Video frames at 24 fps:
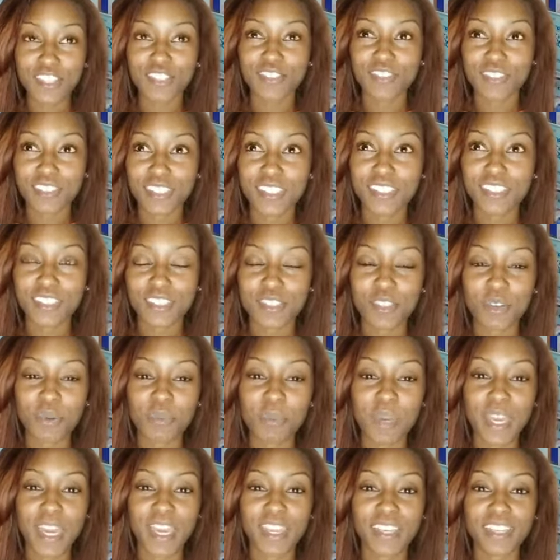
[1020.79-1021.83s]
you need to go
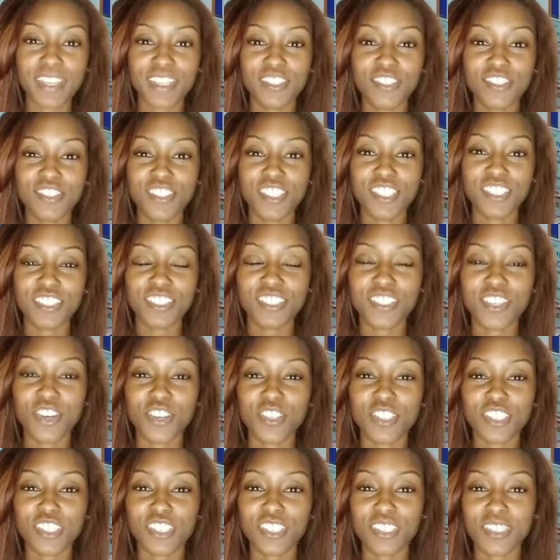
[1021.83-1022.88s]
back and you need to talk
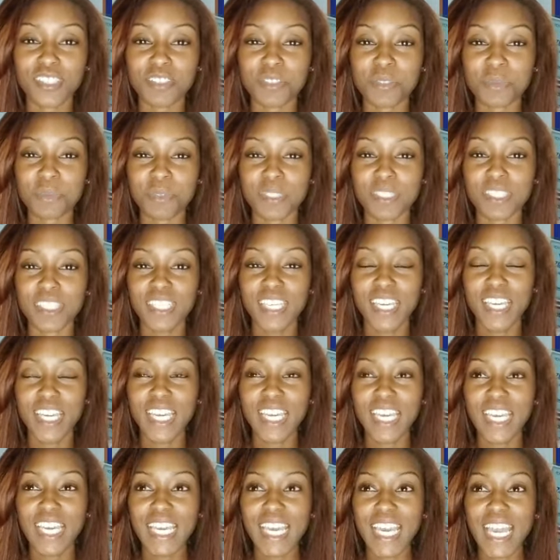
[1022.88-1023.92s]
to your husband
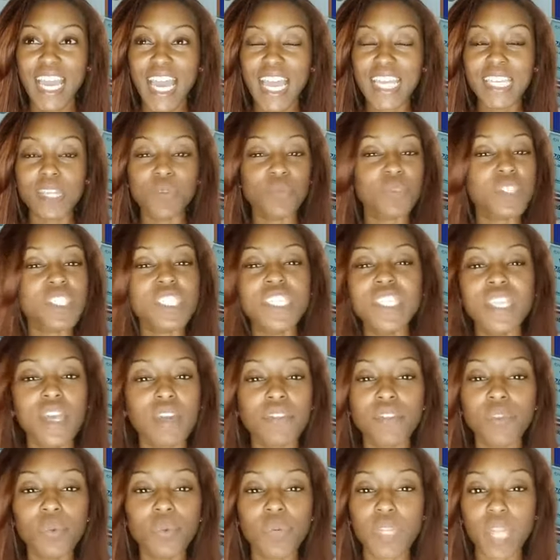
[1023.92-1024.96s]
and it was
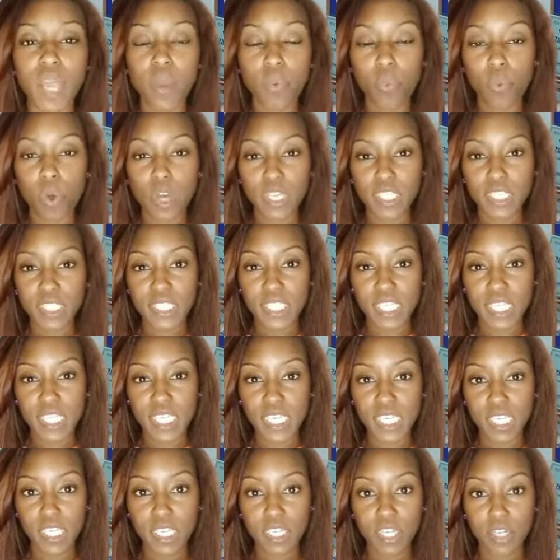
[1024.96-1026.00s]
never what i wanted to
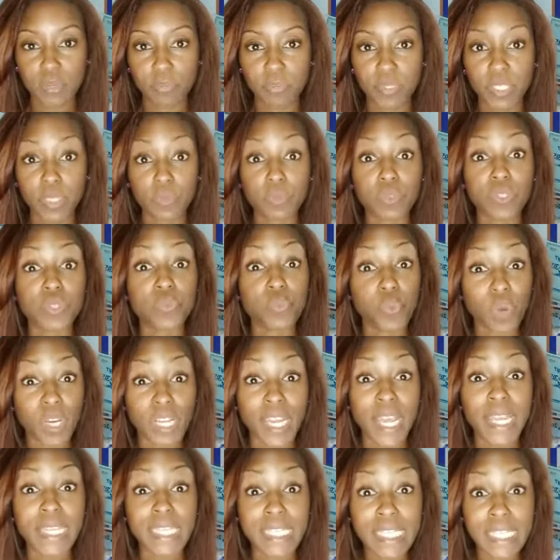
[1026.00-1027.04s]
hear but it was what
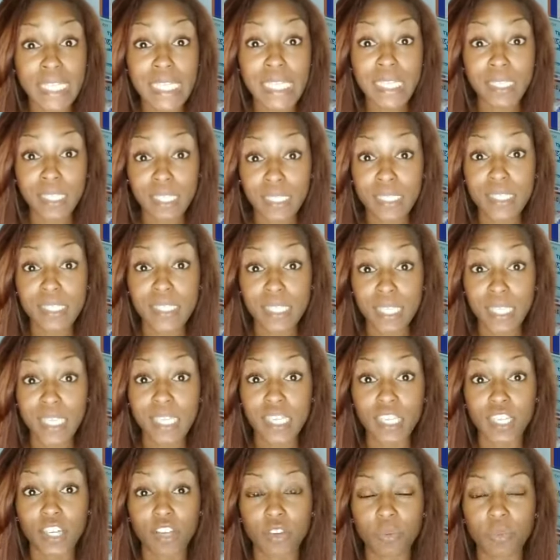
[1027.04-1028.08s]
i needed to
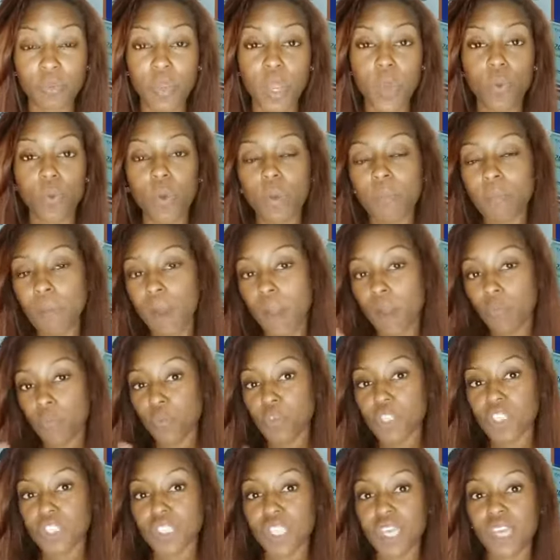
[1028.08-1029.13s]
hear what mom
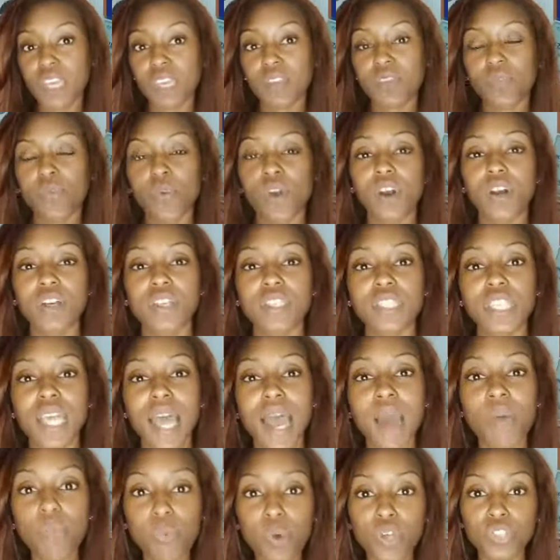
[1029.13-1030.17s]
was saying was
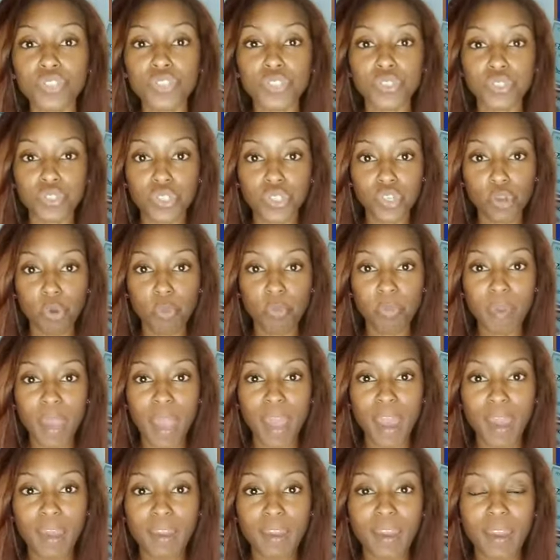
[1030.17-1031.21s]
i want you to go
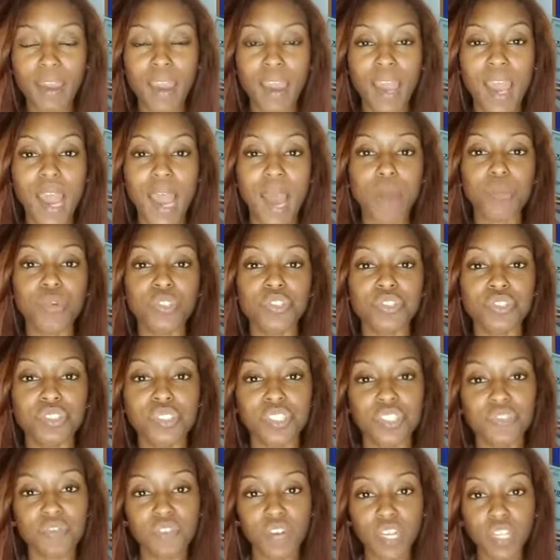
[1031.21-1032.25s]
back I want you to
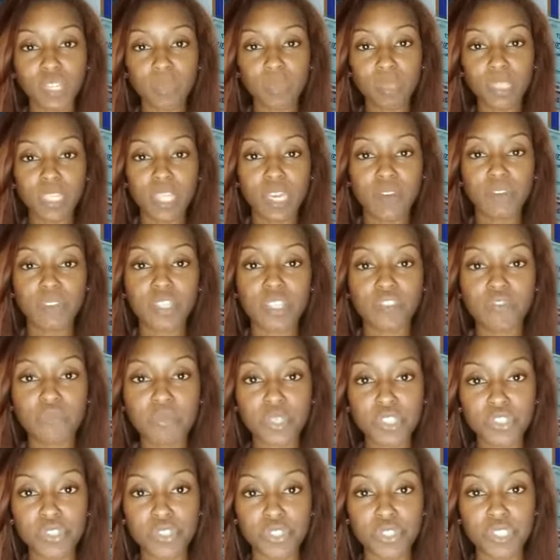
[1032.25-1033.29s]
develop a level of
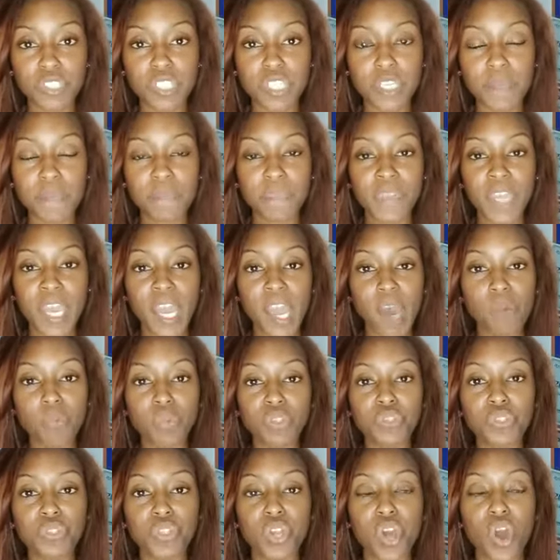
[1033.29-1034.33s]
maturity. I
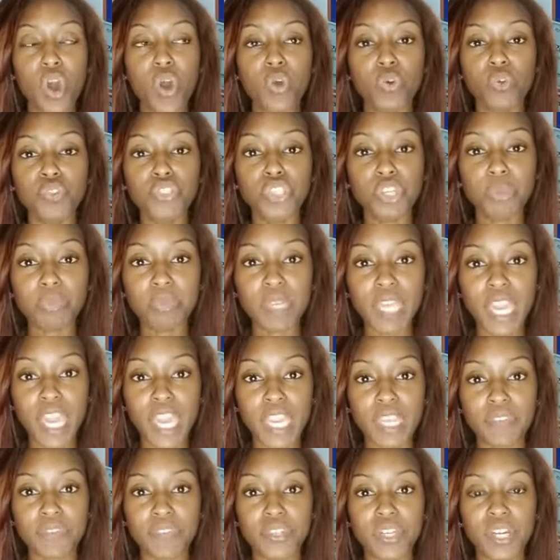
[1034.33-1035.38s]
want you to own your
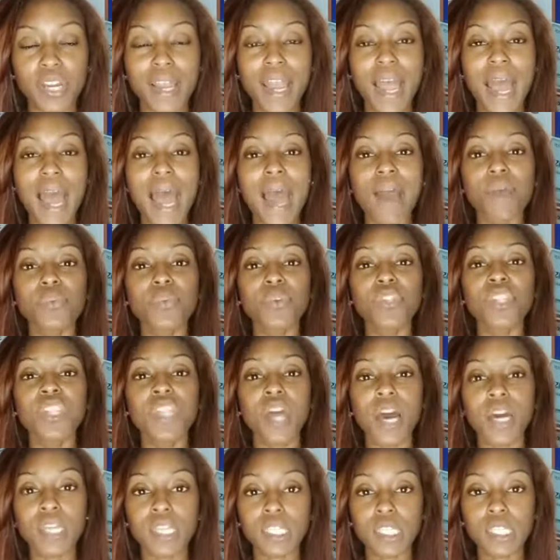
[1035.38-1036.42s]
behavior. I will
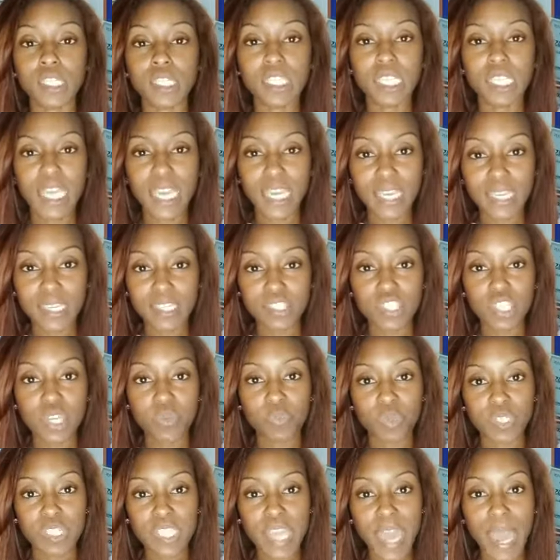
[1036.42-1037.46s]
not engage in
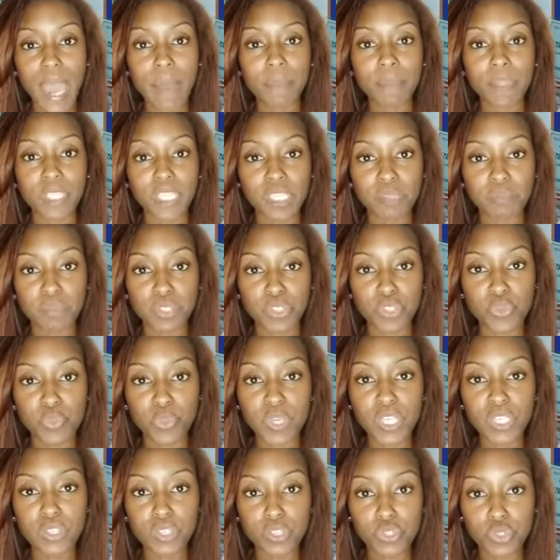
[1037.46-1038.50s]
what's happening
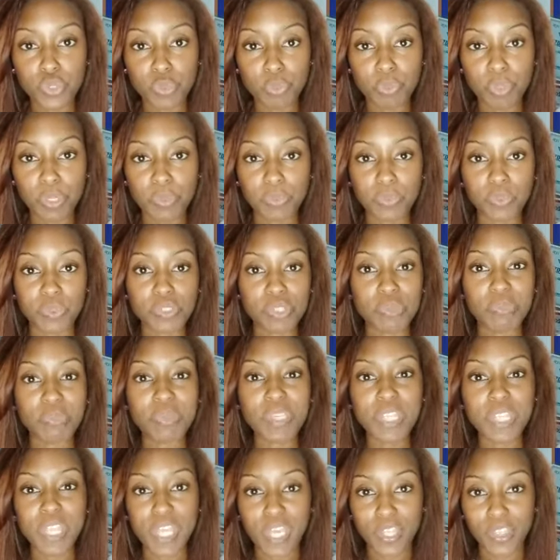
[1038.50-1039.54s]
between the two people to be
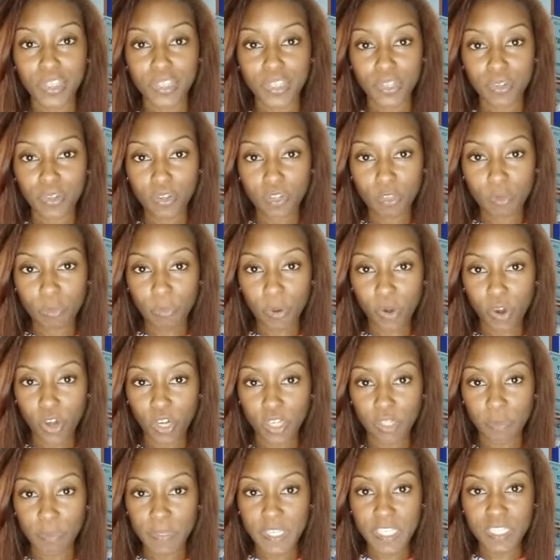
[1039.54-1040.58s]
that third
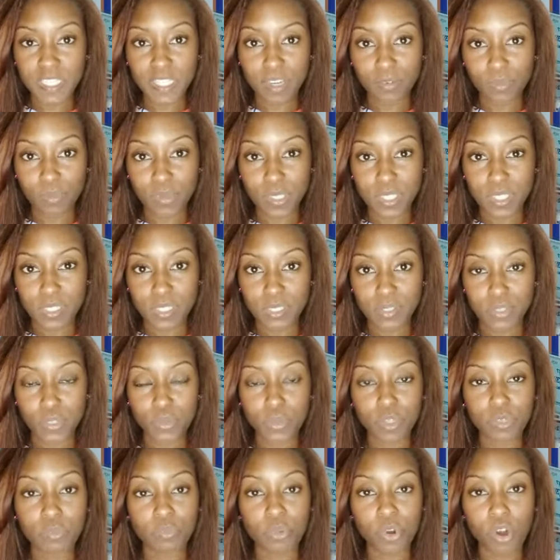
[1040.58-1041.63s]
party because I risk
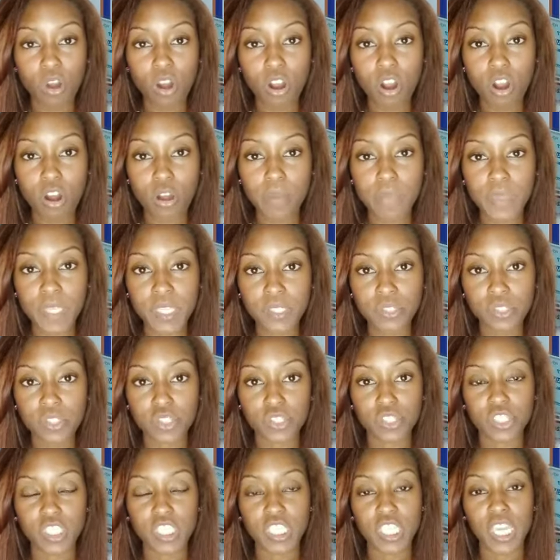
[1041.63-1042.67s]
doing more harm than
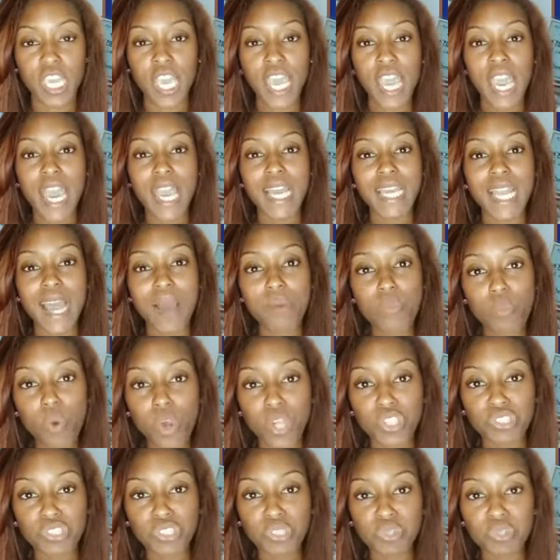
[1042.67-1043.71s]
good. And I
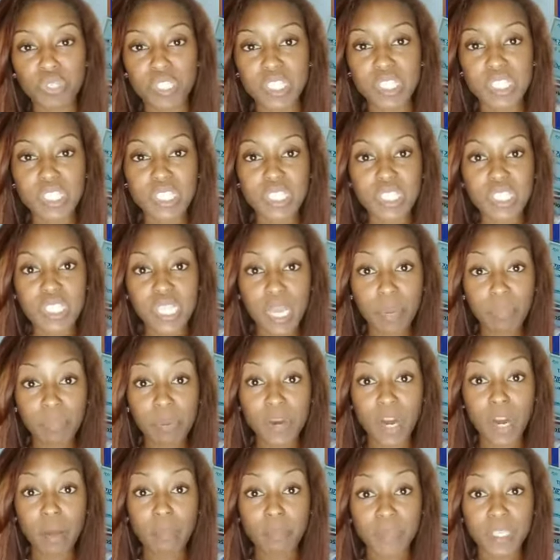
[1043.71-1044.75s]
want you to step
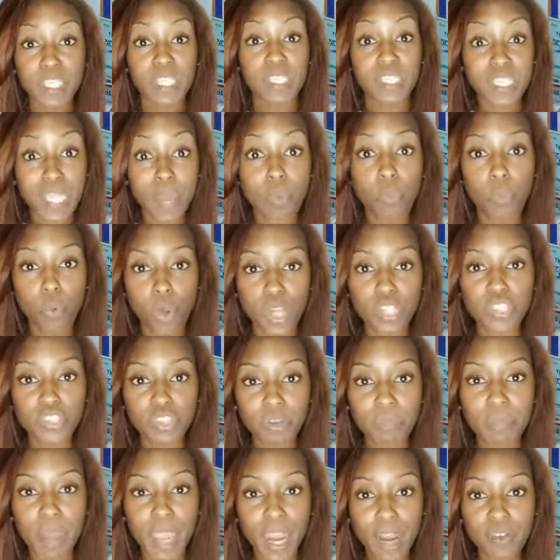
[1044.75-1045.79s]
up because I want your
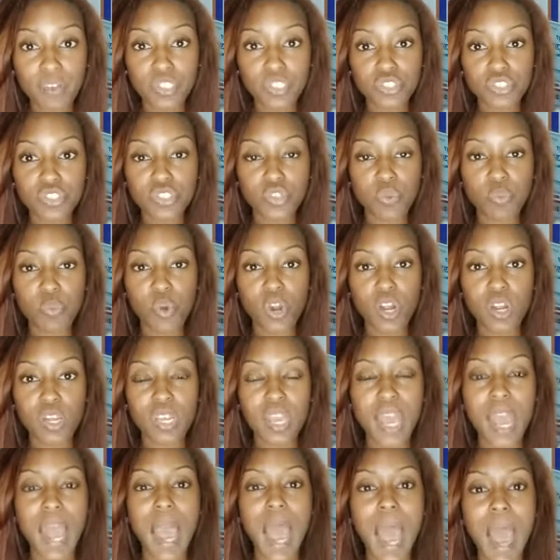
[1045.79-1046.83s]
marriage to work.
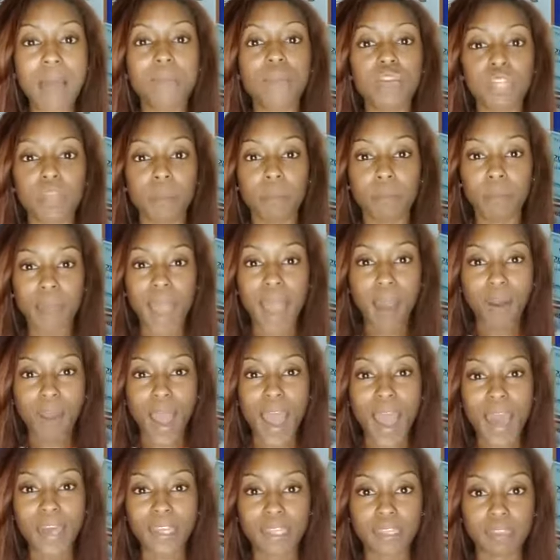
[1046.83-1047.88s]
I'm going to bow
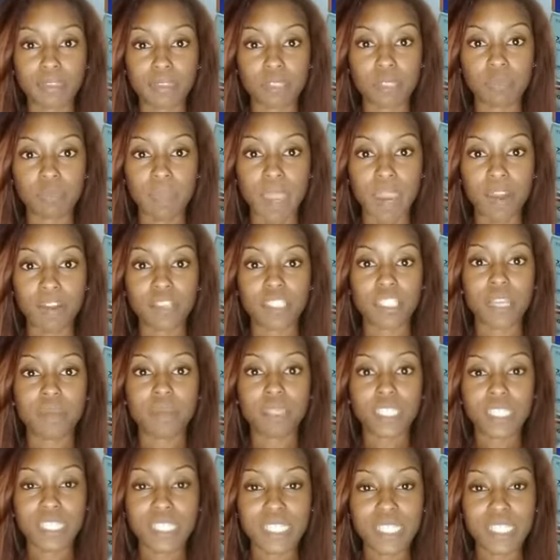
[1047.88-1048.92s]
out of this marriage. I'm
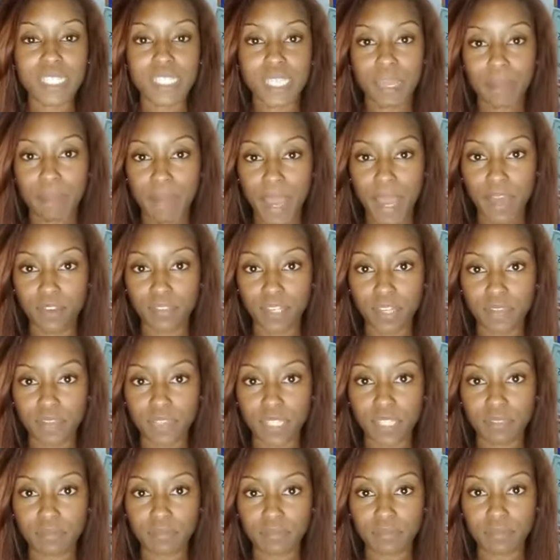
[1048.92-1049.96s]
going to step out of
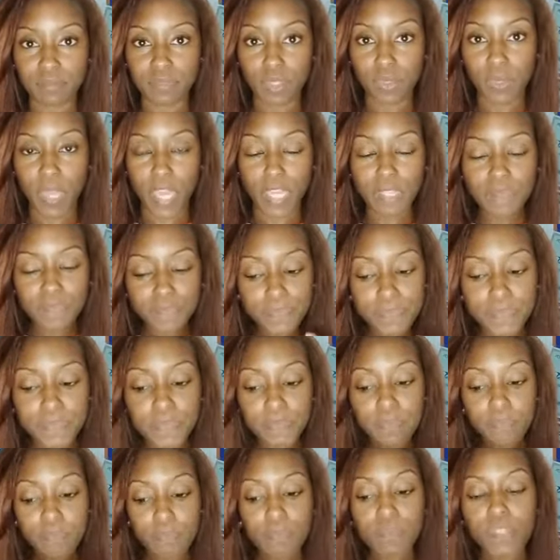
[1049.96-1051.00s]
it. Okay?
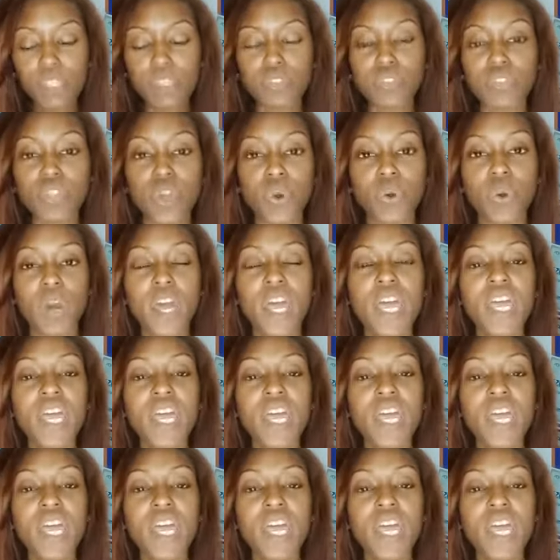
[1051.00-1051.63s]
So